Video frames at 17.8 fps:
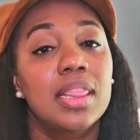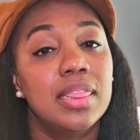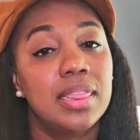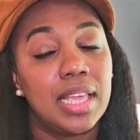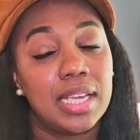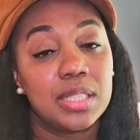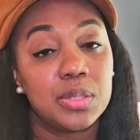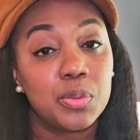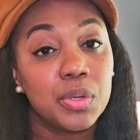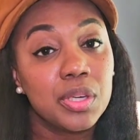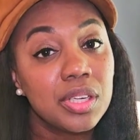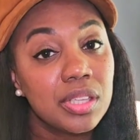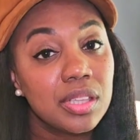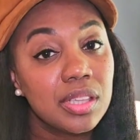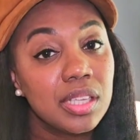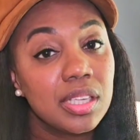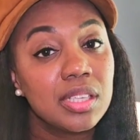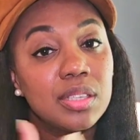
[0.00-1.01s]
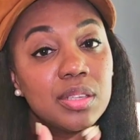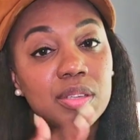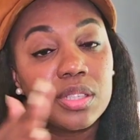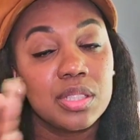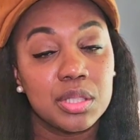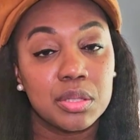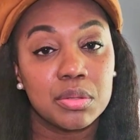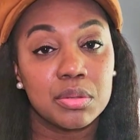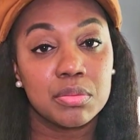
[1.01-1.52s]
that's one other thing you
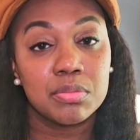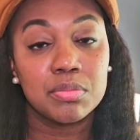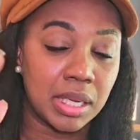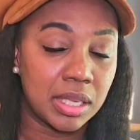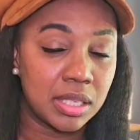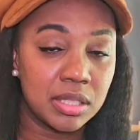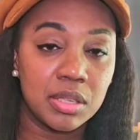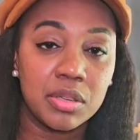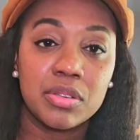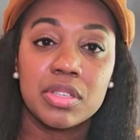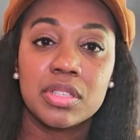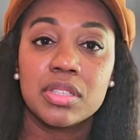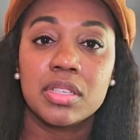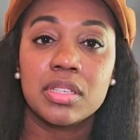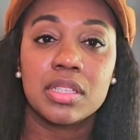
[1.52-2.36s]
can do. Baking soda